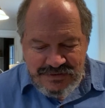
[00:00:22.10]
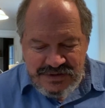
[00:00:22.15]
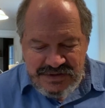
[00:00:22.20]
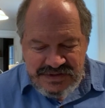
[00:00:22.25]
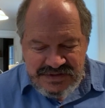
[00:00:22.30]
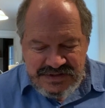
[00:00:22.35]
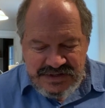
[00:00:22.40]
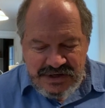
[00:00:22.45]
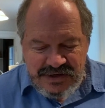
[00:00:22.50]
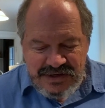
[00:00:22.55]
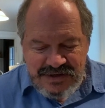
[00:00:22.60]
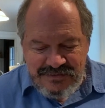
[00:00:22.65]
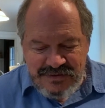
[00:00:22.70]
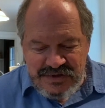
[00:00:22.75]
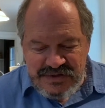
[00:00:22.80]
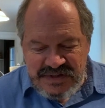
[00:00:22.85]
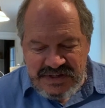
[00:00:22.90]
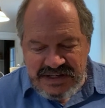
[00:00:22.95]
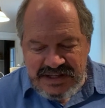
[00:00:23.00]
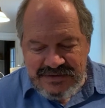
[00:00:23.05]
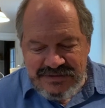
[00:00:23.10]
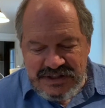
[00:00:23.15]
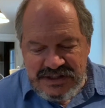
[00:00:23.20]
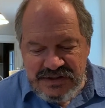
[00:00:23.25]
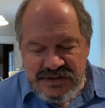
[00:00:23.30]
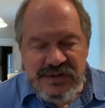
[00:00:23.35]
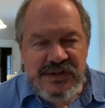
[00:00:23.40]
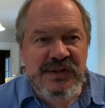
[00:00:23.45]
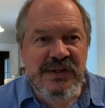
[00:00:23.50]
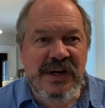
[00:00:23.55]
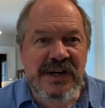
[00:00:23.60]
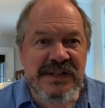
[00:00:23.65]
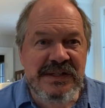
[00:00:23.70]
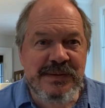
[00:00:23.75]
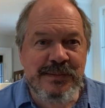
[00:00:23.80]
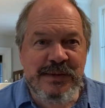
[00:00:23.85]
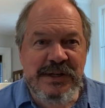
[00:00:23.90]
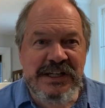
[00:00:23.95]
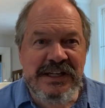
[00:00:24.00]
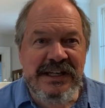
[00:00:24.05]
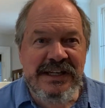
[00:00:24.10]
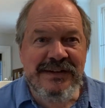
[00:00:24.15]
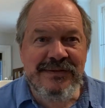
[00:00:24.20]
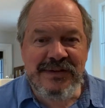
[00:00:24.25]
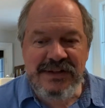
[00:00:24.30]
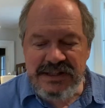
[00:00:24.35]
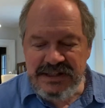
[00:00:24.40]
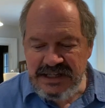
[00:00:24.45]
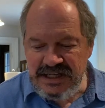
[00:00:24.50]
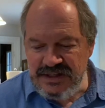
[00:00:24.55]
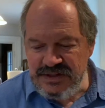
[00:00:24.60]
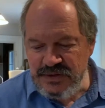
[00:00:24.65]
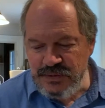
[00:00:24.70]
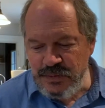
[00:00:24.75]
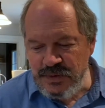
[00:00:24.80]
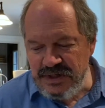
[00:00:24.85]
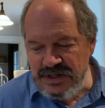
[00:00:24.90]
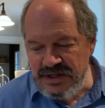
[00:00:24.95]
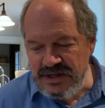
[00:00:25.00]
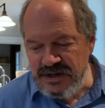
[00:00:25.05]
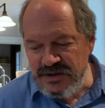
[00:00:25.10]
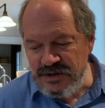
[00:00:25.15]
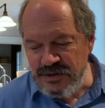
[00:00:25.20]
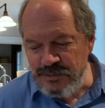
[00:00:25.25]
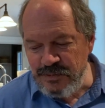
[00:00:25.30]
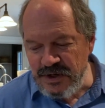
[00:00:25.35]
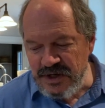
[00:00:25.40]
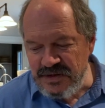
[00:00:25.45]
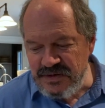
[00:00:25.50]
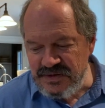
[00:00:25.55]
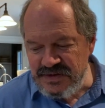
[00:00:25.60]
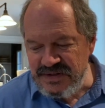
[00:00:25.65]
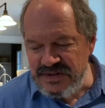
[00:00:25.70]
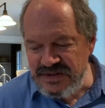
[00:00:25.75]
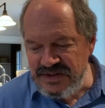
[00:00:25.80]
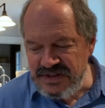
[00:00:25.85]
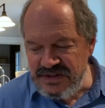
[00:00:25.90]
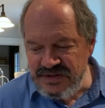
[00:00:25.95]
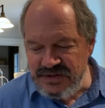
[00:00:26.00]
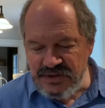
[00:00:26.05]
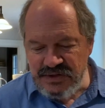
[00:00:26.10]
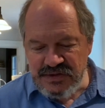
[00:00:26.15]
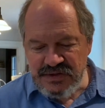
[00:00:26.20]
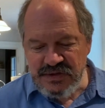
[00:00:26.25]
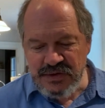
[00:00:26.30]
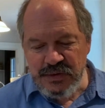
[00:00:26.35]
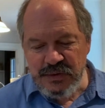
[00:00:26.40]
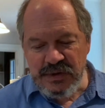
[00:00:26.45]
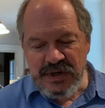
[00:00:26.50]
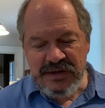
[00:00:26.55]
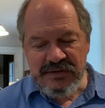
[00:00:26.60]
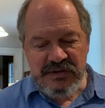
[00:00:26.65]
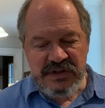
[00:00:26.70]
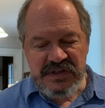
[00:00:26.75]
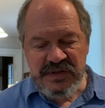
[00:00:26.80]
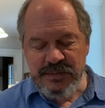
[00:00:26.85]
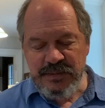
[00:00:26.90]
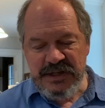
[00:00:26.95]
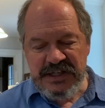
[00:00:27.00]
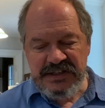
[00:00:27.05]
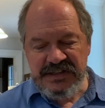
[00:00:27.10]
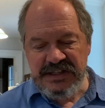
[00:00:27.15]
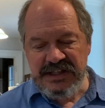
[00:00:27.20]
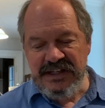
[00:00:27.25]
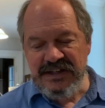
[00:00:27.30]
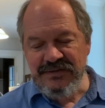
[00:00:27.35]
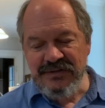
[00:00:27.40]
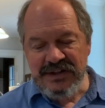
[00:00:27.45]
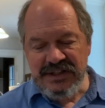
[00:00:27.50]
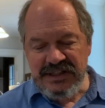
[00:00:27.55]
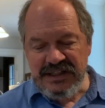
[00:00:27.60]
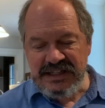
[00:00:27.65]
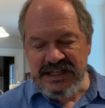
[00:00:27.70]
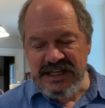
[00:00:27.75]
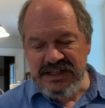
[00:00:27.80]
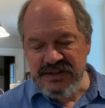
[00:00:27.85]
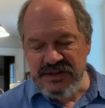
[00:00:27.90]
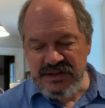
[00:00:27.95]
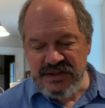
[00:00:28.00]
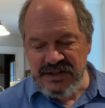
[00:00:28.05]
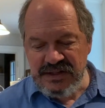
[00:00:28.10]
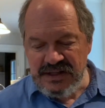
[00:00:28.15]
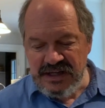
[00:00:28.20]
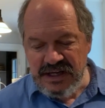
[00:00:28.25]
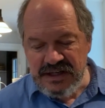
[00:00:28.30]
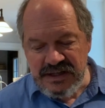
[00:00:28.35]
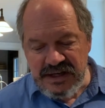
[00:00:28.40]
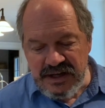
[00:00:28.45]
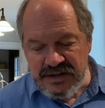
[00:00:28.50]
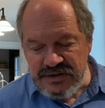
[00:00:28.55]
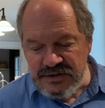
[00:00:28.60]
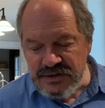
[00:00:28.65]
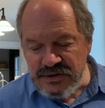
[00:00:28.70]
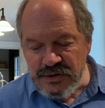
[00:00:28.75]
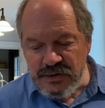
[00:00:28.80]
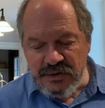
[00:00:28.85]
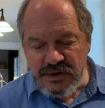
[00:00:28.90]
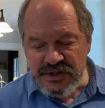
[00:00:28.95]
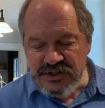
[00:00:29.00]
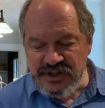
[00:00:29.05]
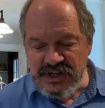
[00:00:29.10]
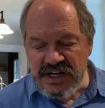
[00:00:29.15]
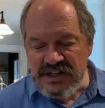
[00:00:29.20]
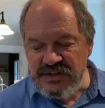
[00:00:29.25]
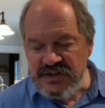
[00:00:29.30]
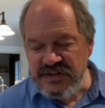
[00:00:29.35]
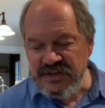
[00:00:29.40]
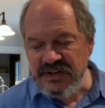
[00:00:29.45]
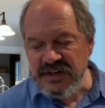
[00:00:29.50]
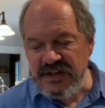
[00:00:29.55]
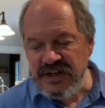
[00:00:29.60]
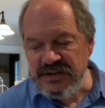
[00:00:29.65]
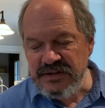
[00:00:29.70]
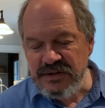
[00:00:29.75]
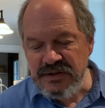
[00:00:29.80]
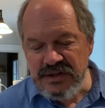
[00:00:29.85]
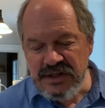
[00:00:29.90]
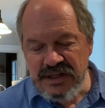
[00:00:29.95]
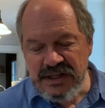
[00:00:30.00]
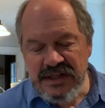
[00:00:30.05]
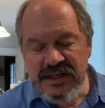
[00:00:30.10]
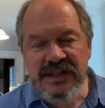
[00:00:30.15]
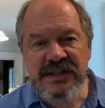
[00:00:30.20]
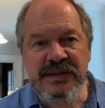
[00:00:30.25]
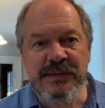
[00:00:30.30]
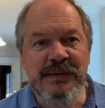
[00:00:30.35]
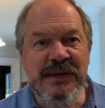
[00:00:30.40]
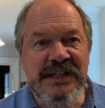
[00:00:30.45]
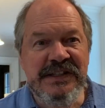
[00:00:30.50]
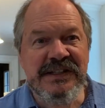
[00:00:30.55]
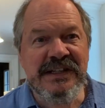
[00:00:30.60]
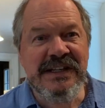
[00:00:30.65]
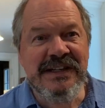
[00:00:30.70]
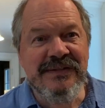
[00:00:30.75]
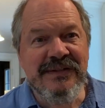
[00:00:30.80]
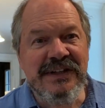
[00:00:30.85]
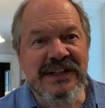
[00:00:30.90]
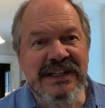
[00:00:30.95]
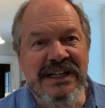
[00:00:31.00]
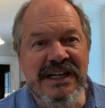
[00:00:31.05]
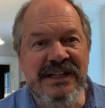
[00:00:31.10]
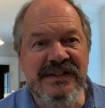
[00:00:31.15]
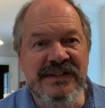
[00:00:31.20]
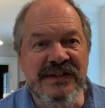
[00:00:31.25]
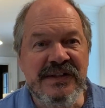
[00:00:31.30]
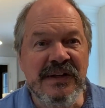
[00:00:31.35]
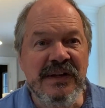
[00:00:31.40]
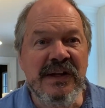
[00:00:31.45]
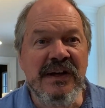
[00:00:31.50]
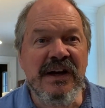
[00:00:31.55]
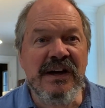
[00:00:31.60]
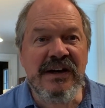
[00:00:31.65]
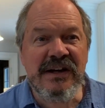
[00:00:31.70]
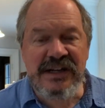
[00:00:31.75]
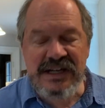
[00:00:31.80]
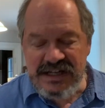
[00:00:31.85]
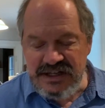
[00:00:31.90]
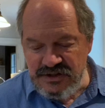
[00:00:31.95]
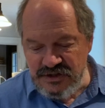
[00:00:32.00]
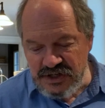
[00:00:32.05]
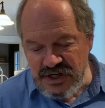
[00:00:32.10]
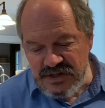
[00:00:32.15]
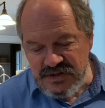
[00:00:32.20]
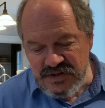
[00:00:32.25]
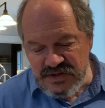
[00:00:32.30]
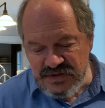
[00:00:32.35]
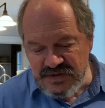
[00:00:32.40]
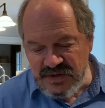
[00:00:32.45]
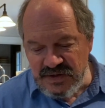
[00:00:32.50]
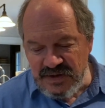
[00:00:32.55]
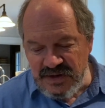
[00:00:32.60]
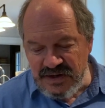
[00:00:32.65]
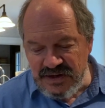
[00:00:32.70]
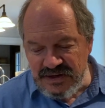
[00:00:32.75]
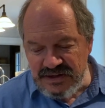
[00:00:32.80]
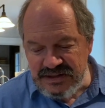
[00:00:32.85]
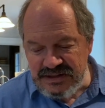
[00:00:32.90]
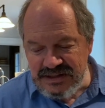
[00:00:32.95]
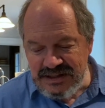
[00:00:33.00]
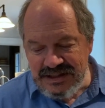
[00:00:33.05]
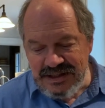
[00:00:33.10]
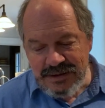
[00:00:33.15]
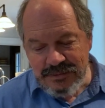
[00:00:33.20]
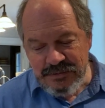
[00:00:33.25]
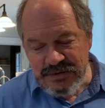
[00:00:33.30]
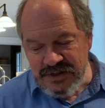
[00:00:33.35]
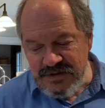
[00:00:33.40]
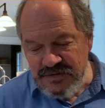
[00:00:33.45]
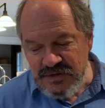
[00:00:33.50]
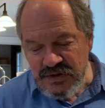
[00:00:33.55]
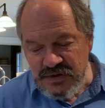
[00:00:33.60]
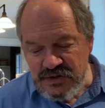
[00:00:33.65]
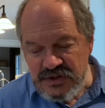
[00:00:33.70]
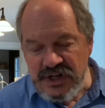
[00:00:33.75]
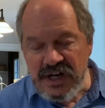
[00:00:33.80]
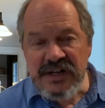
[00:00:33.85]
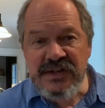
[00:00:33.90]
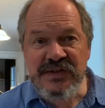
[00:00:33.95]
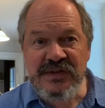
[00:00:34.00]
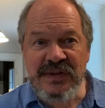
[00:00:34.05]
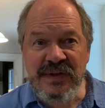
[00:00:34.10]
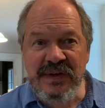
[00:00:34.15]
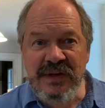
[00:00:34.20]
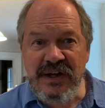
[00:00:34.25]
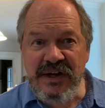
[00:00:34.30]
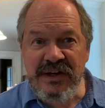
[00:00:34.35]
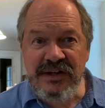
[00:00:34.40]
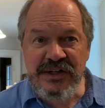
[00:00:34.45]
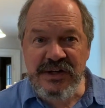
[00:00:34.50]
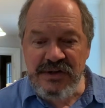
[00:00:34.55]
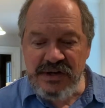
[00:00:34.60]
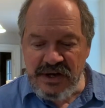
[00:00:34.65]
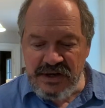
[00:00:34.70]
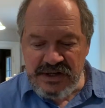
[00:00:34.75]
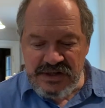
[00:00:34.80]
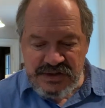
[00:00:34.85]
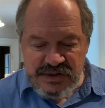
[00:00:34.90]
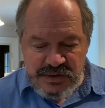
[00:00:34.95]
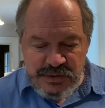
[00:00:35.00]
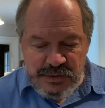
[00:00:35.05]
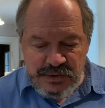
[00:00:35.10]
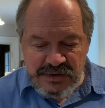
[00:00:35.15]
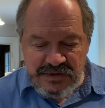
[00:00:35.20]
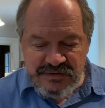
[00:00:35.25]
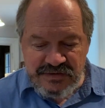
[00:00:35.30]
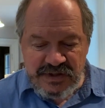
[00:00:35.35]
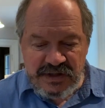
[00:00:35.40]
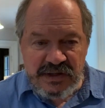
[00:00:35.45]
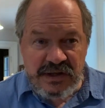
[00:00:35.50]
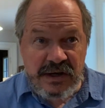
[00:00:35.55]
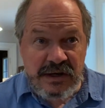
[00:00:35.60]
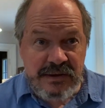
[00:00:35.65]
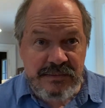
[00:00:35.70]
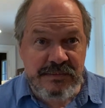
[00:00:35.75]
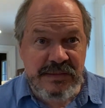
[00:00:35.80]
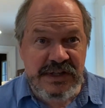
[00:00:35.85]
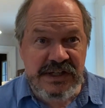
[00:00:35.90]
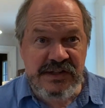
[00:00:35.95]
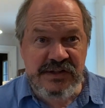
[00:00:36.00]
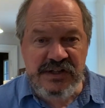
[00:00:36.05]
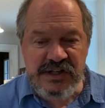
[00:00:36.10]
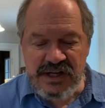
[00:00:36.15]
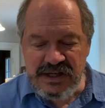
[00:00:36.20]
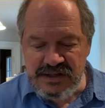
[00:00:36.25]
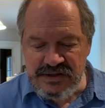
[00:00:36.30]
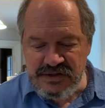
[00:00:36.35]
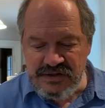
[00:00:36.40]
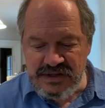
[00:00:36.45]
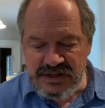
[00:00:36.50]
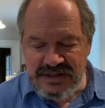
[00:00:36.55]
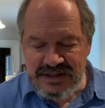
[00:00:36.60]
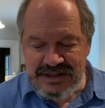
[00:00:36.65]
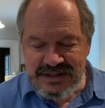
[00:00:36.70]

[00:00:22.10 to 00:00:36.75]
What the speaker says: Starting at verse 11, "Do not speak evil against one another, brothers and sisters. Whoever speaks evil against another or judges another speaks evil against the law and judges the law. But if you judge the law, you're not a doer of the law, but a judge.